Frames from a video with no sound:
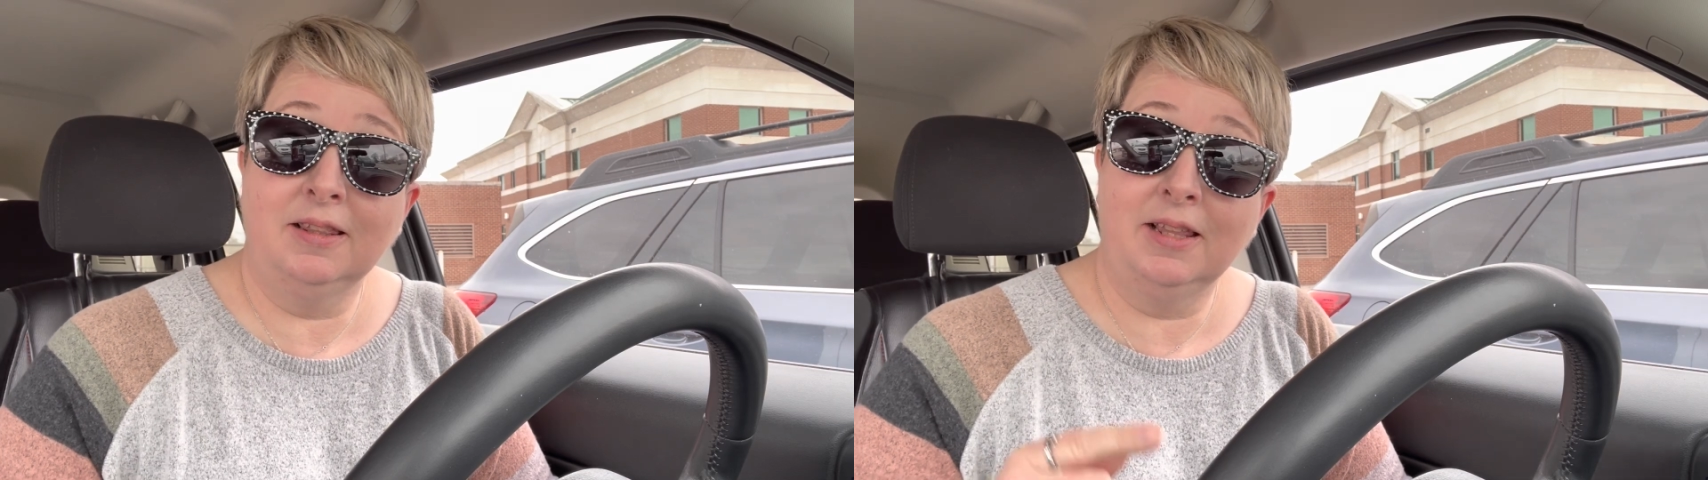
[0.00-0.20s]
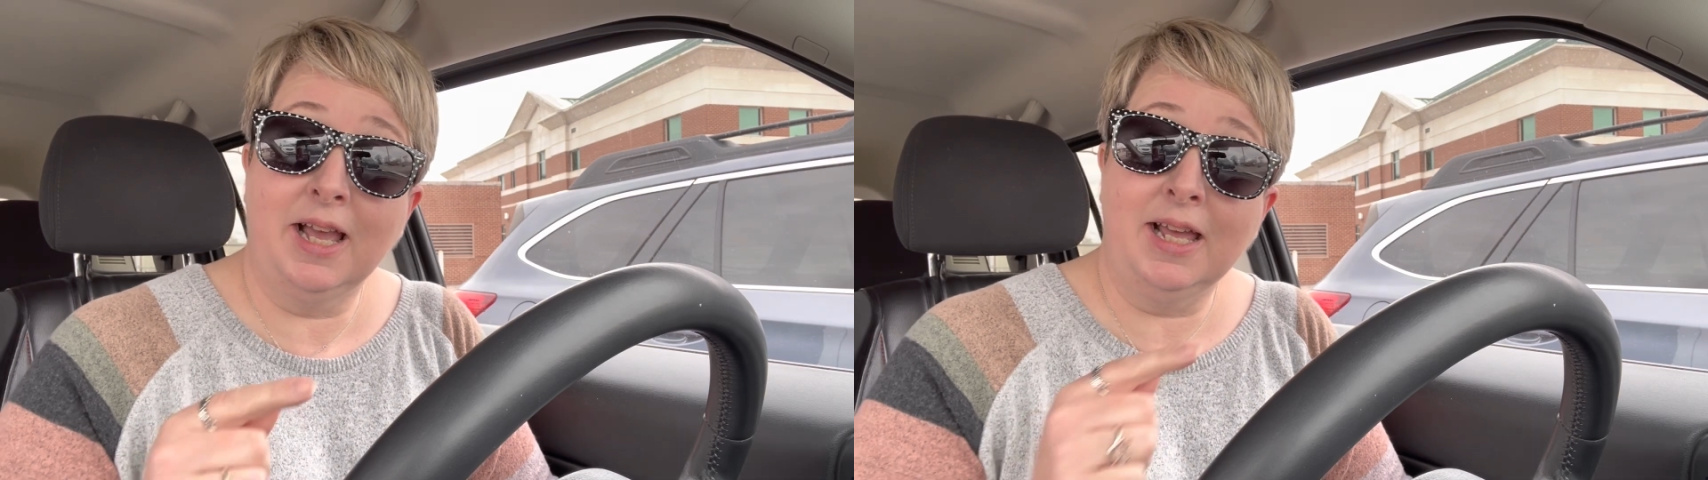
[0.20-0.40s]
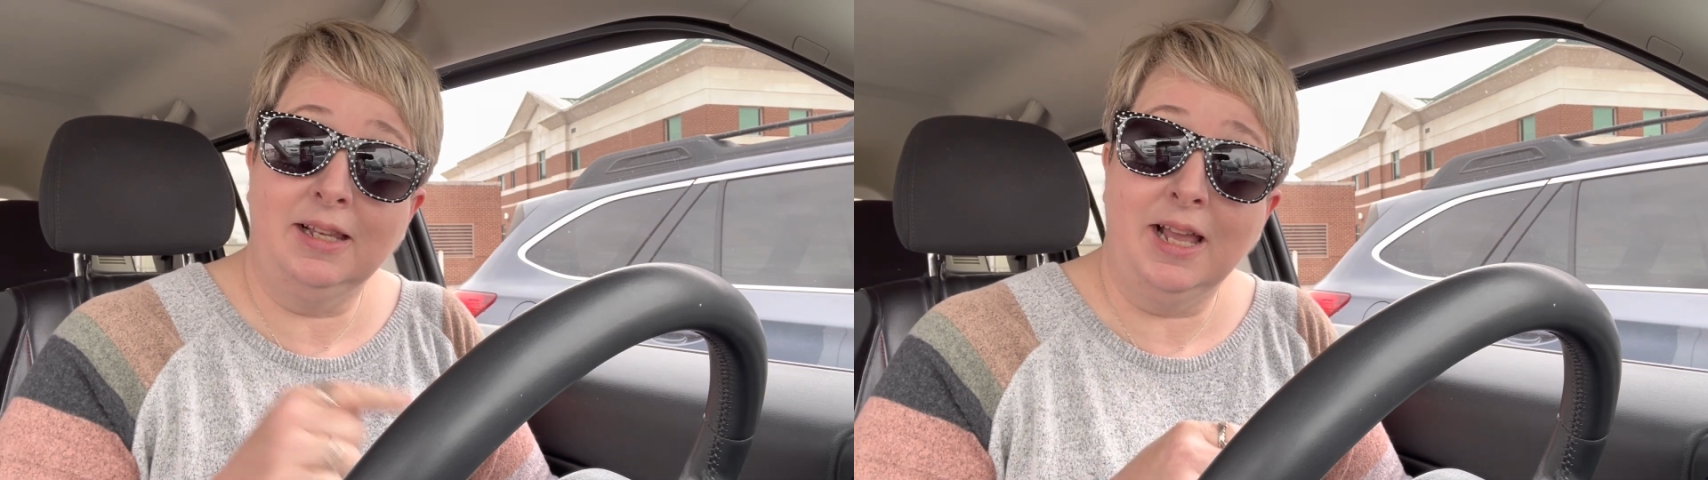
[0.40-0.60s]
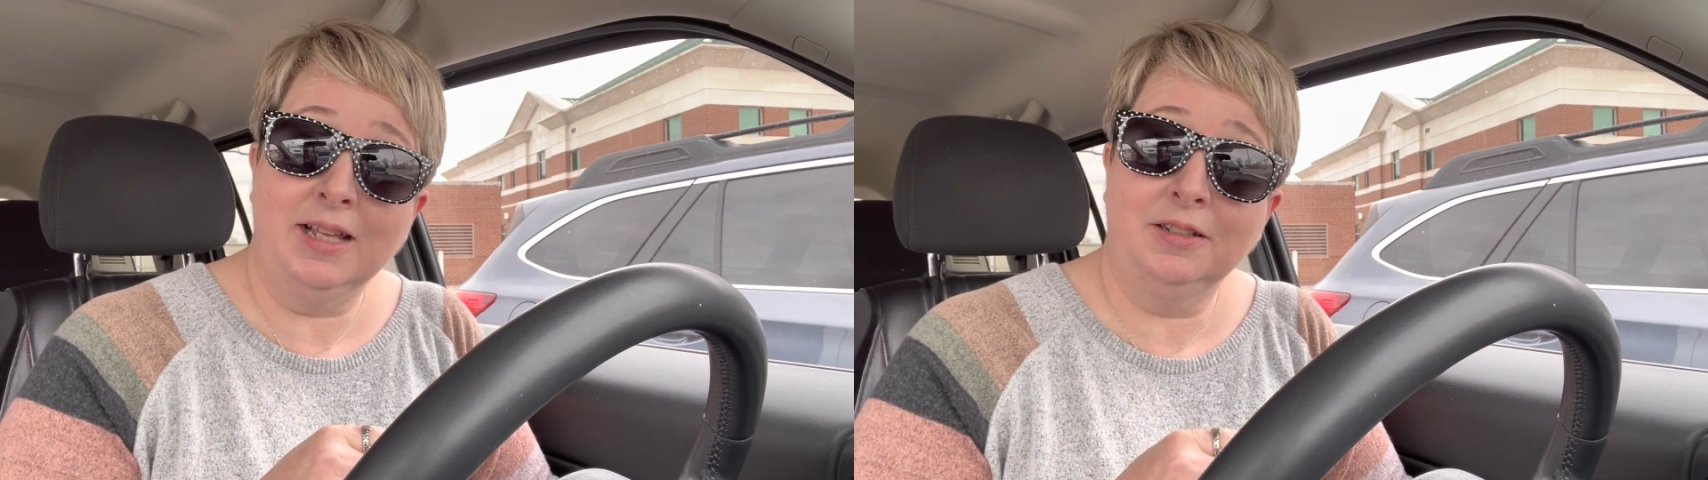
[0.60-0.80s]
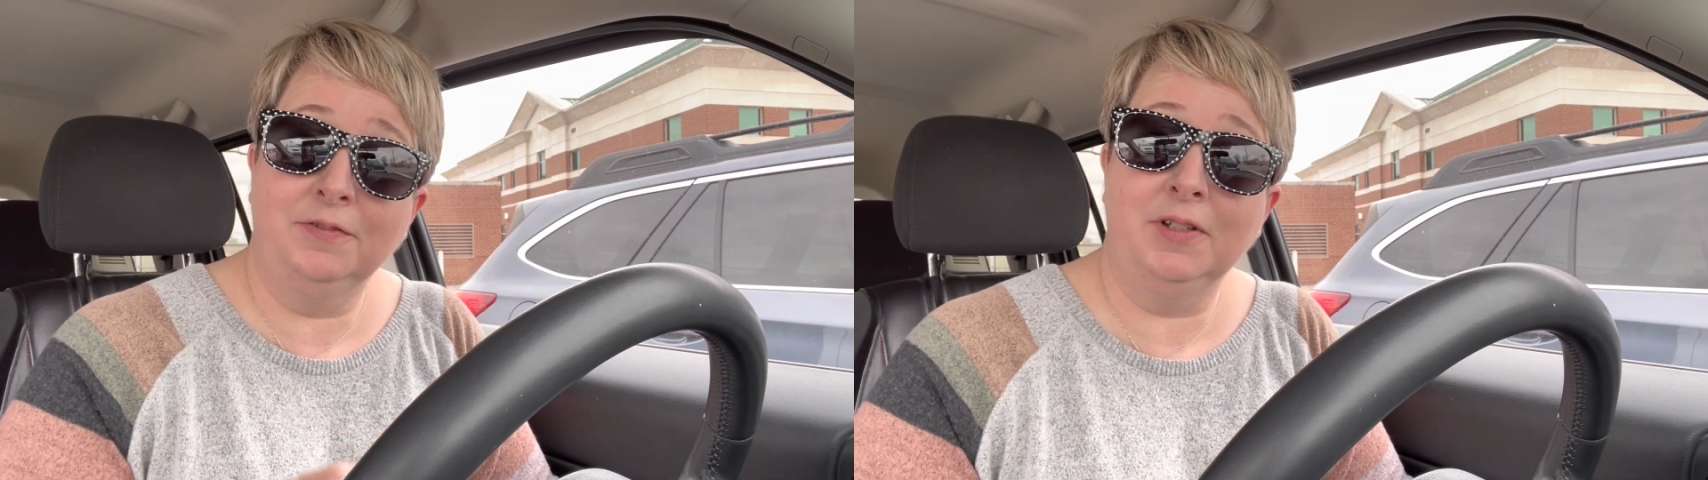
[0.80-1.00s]
that
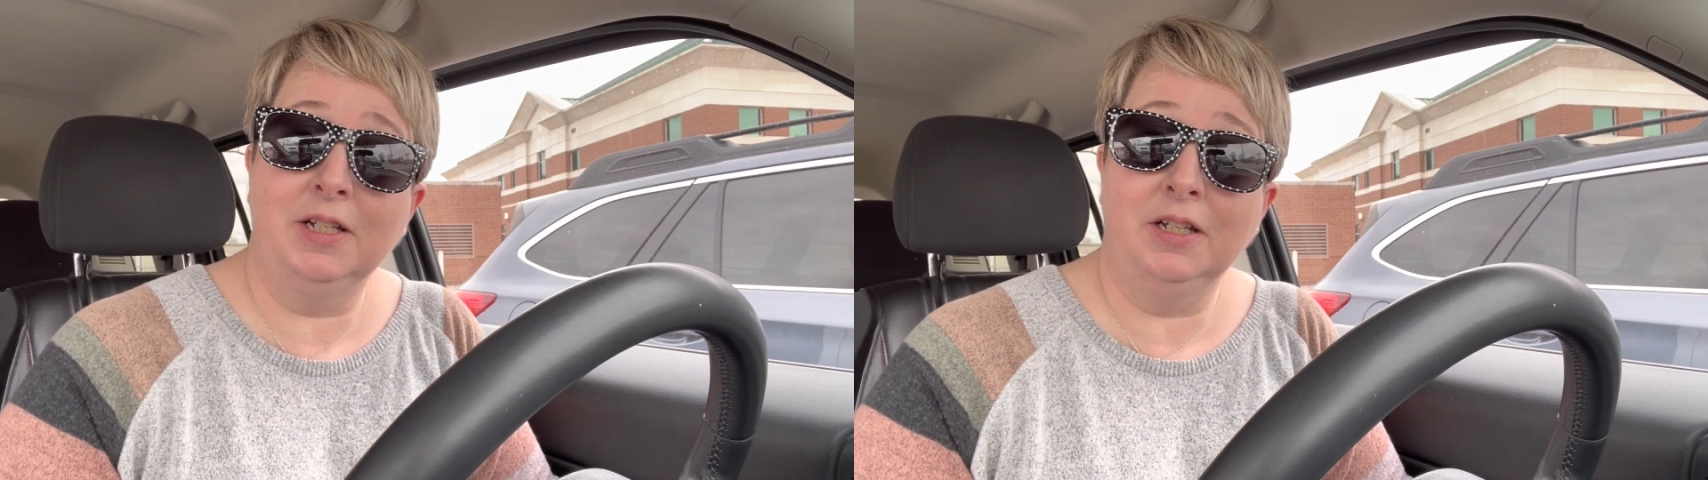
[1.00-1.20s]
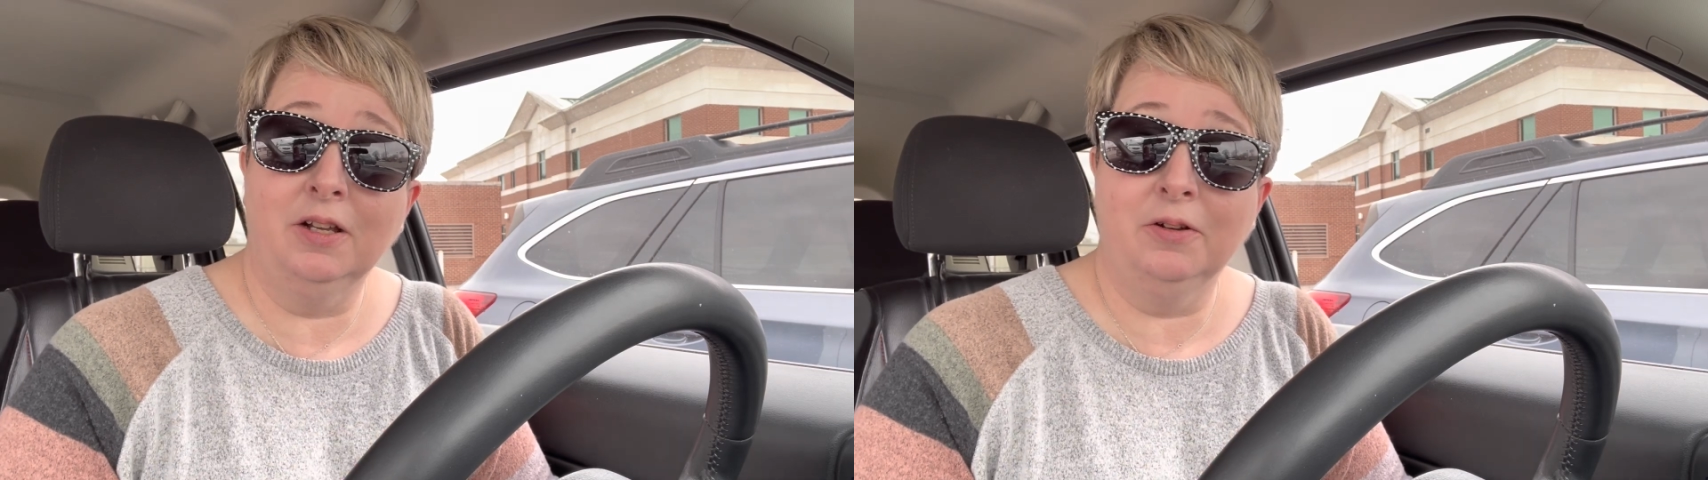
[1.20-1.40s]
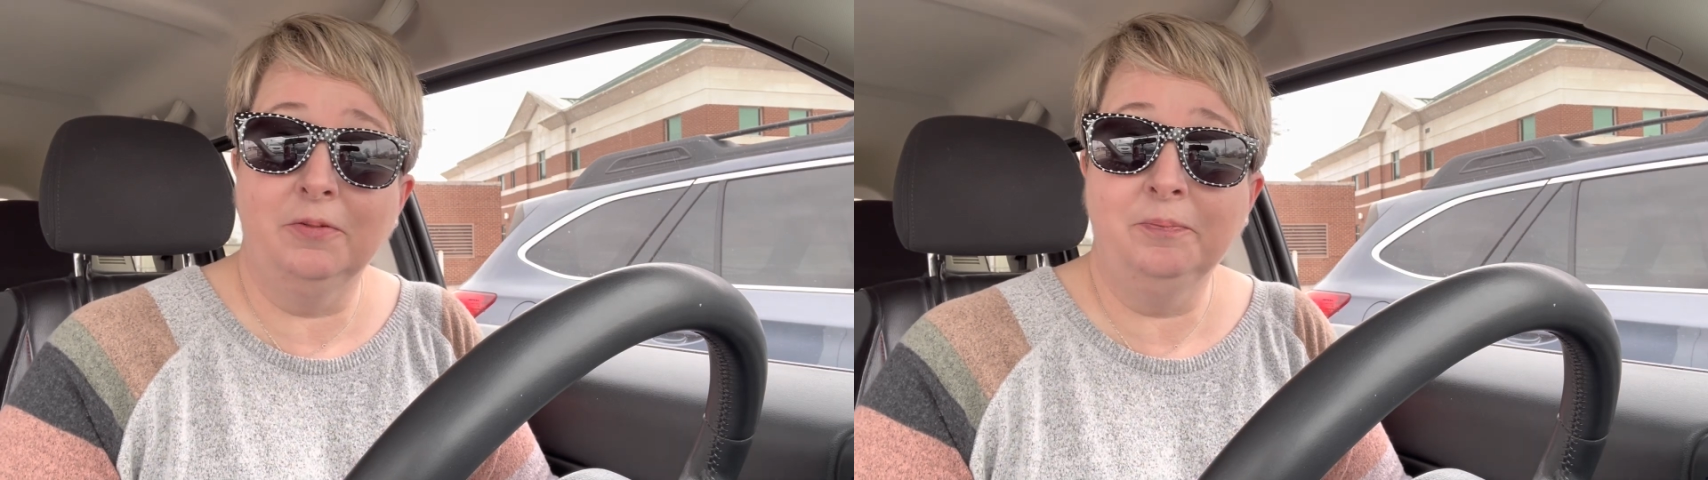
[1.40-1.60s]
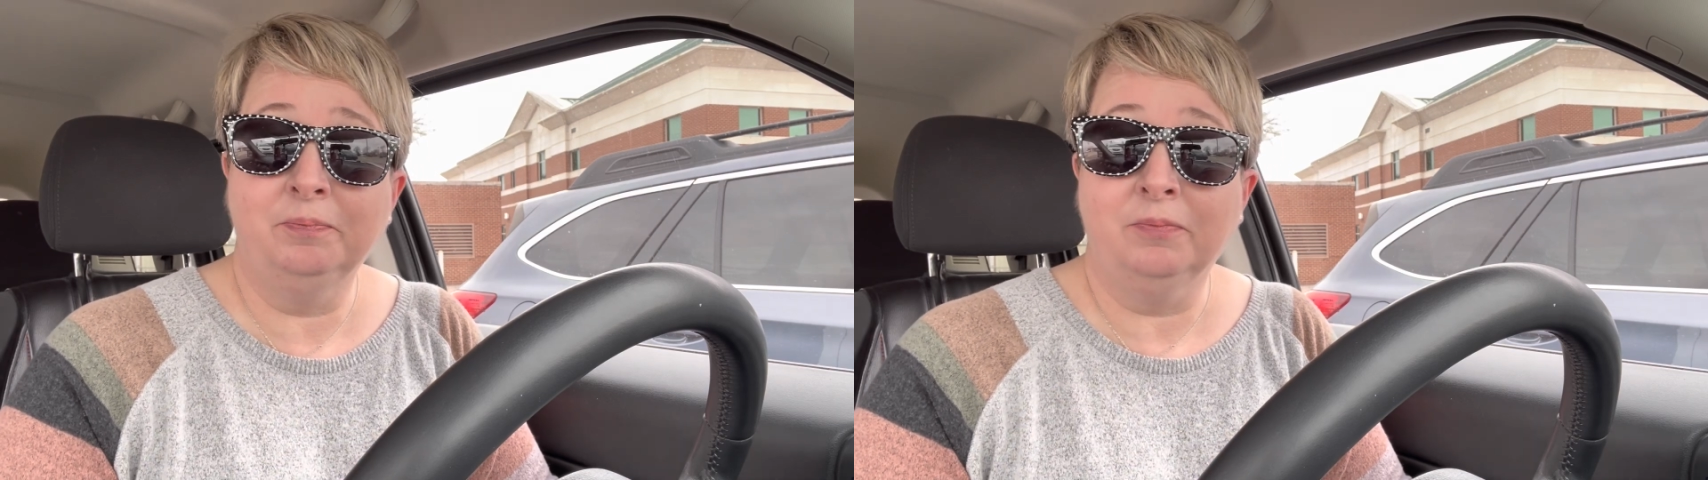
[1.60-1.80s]
last video.